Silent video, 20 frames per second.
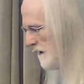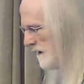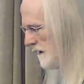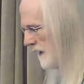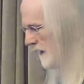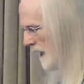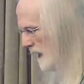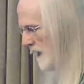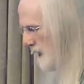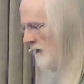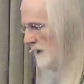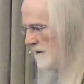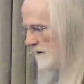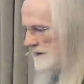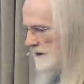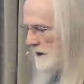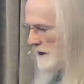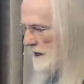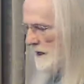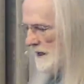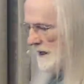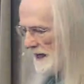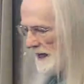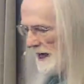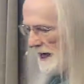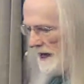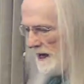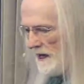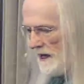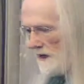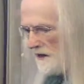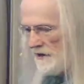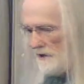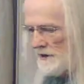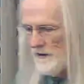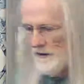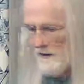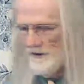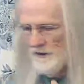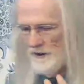And allow
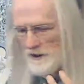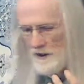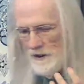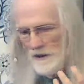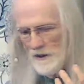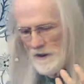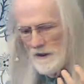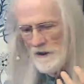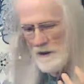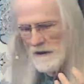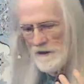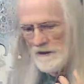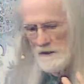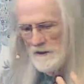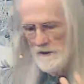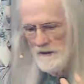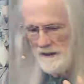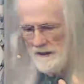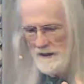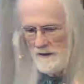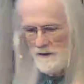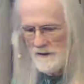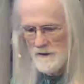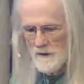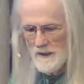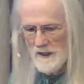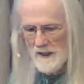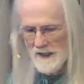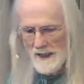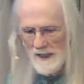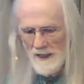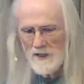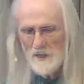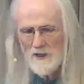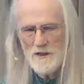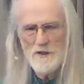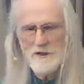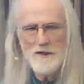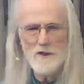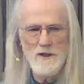your
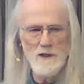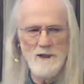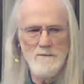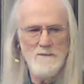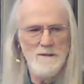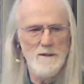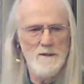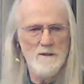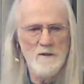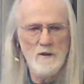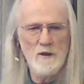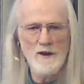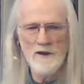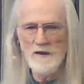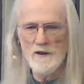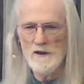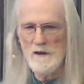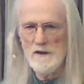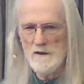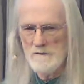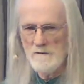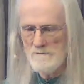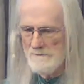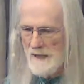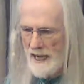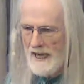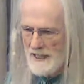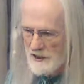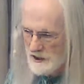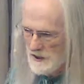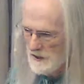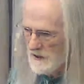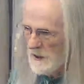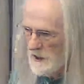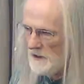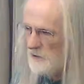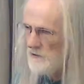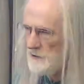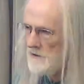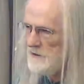relationship with your passion
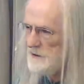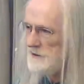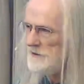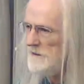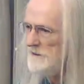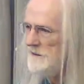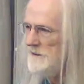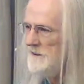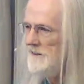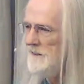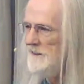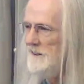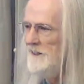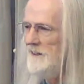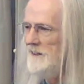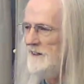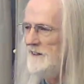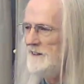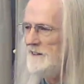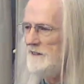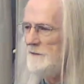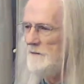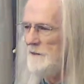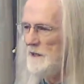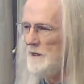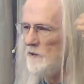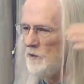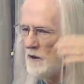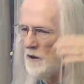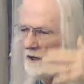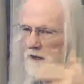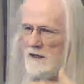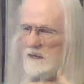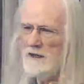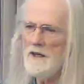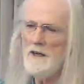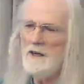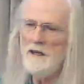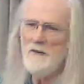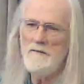coach to be
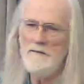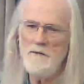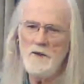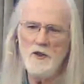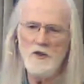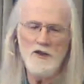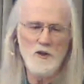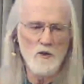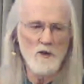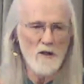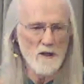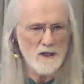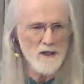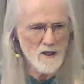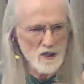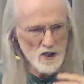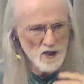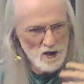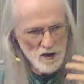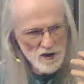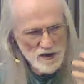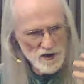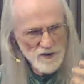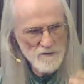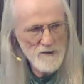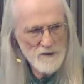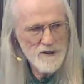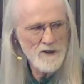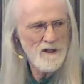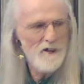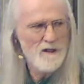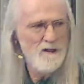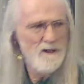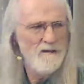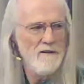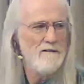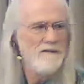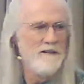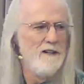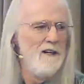one of mutual encouragement,
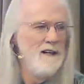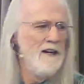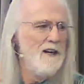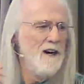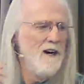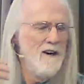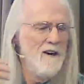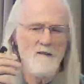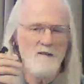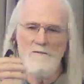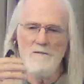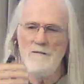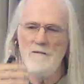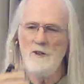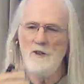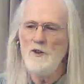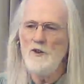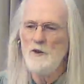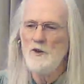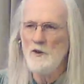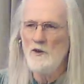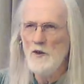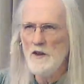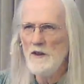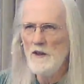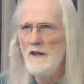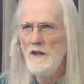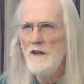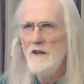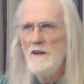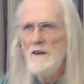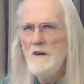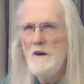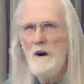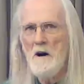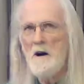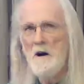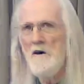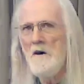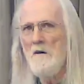of mutual
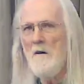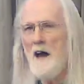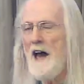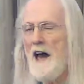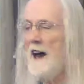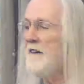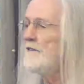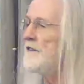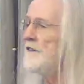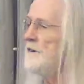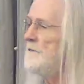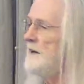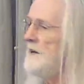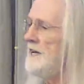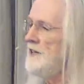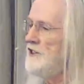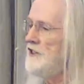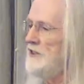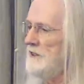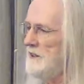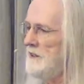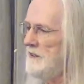affirmation.